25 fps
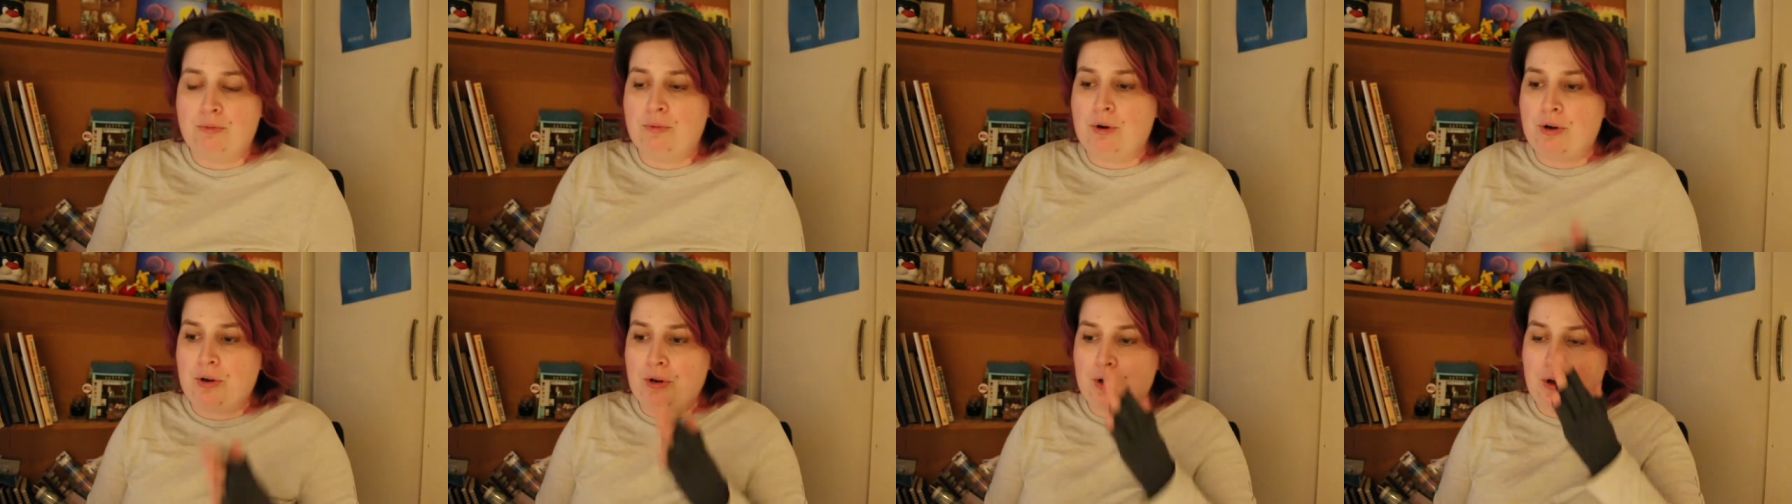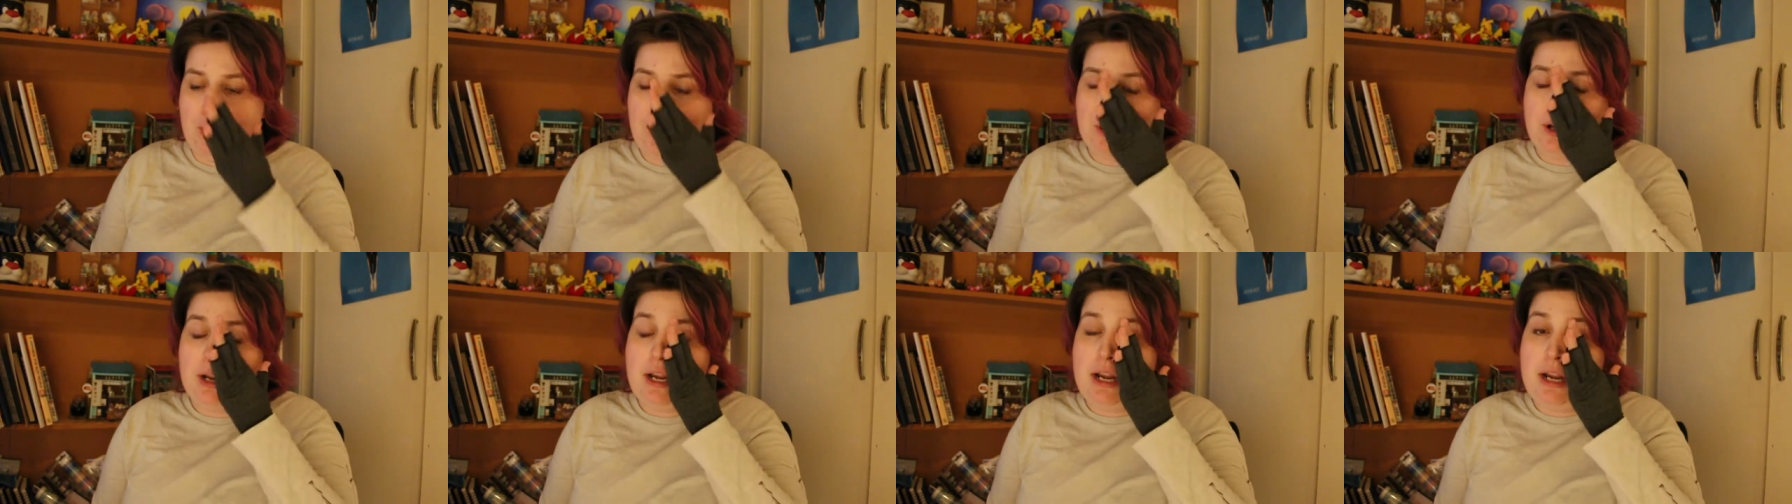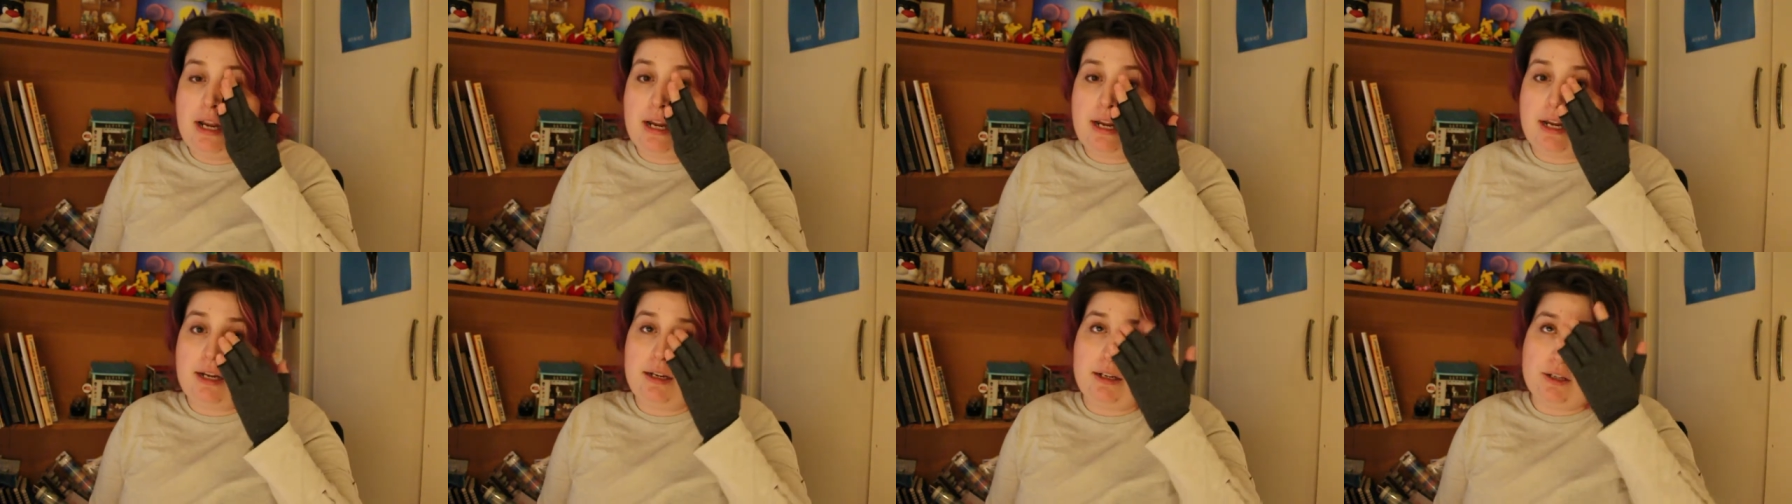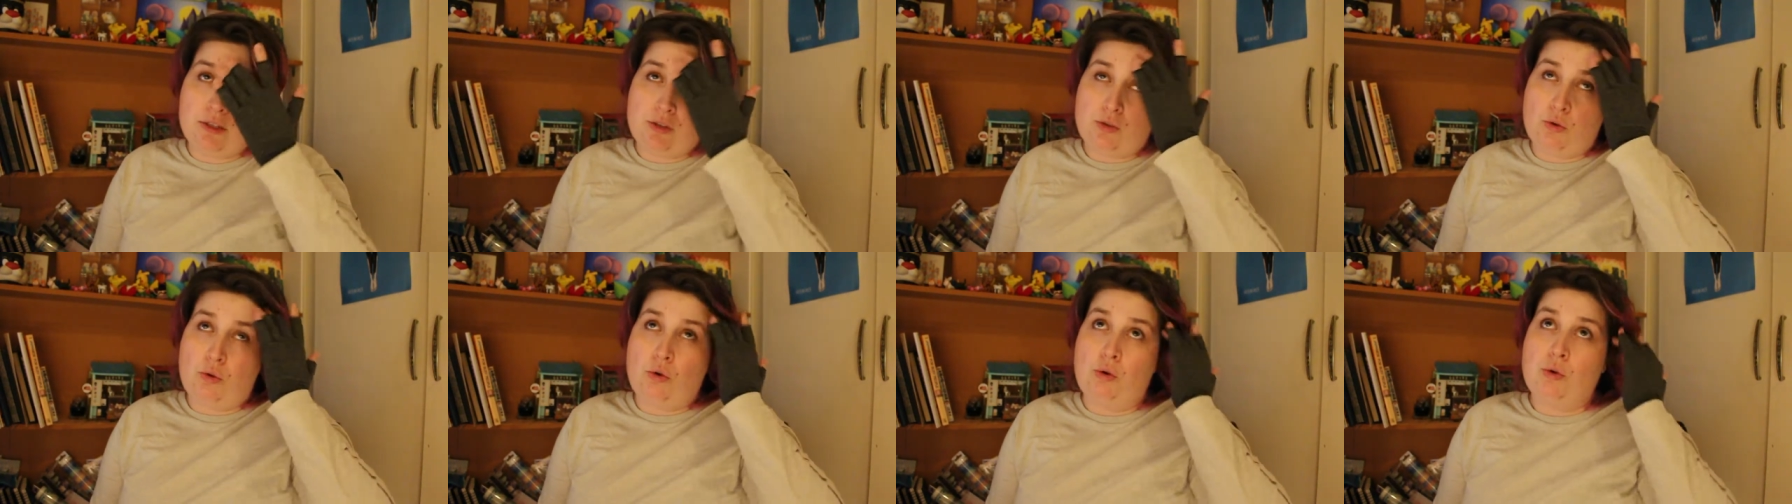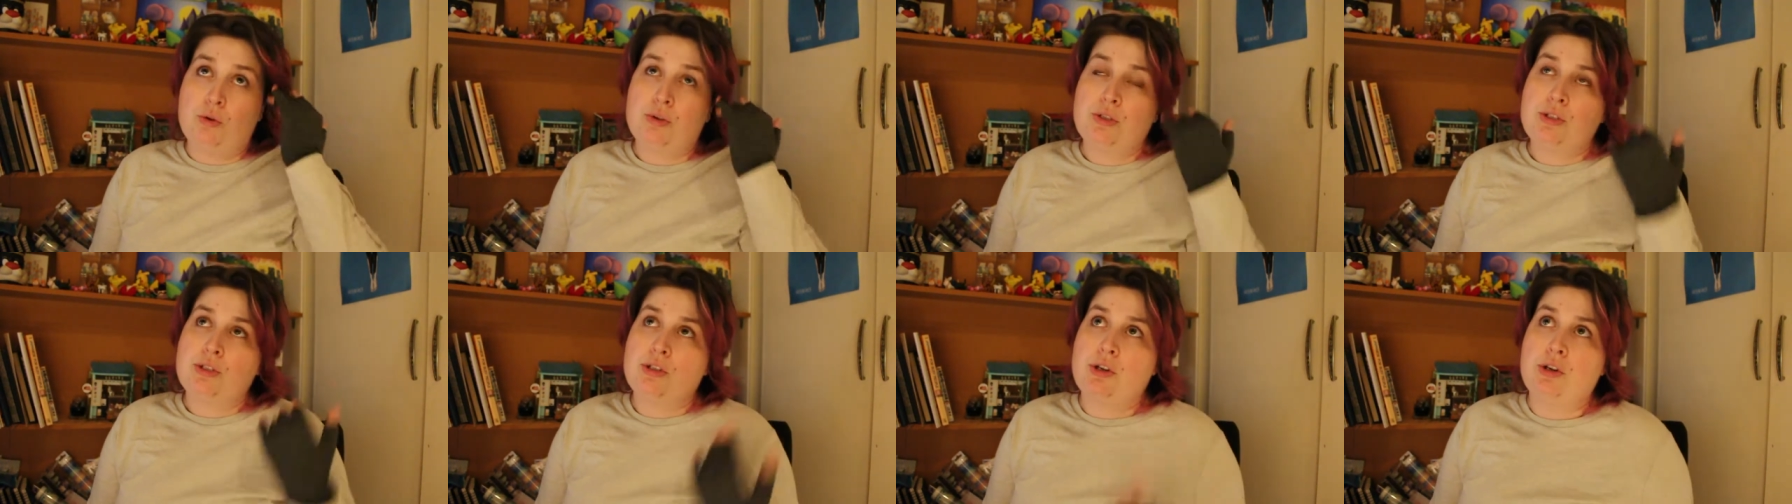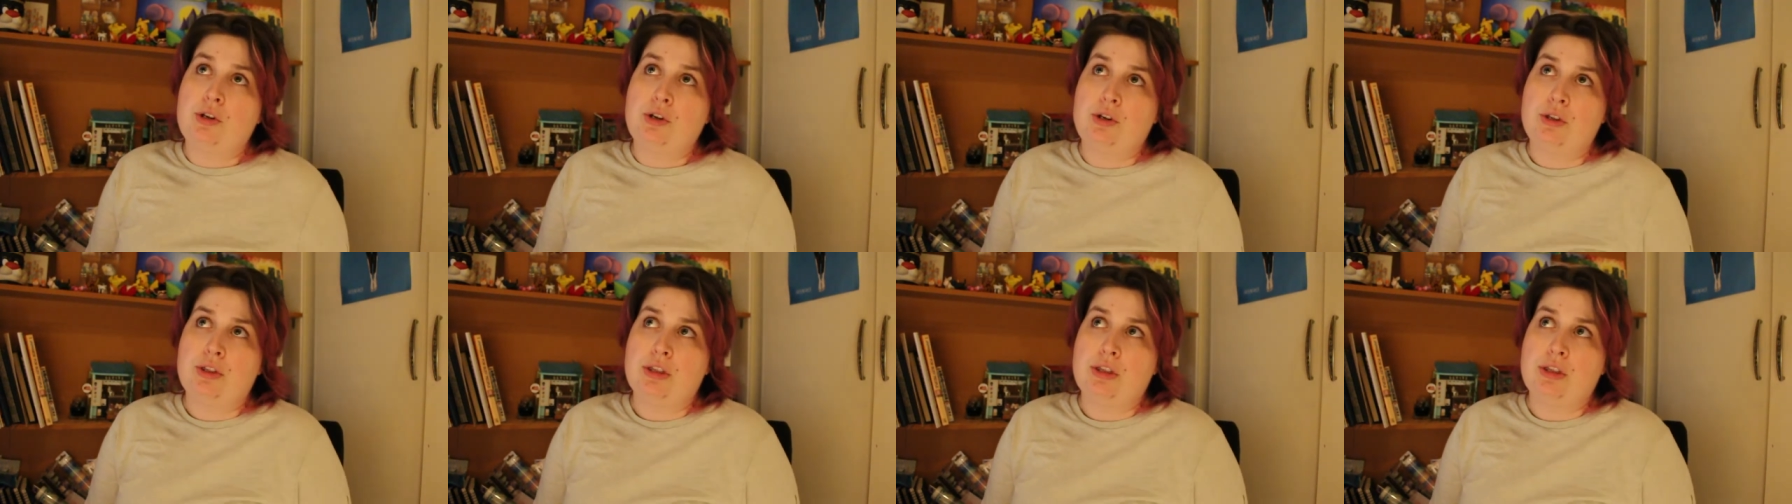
whatnot, it is also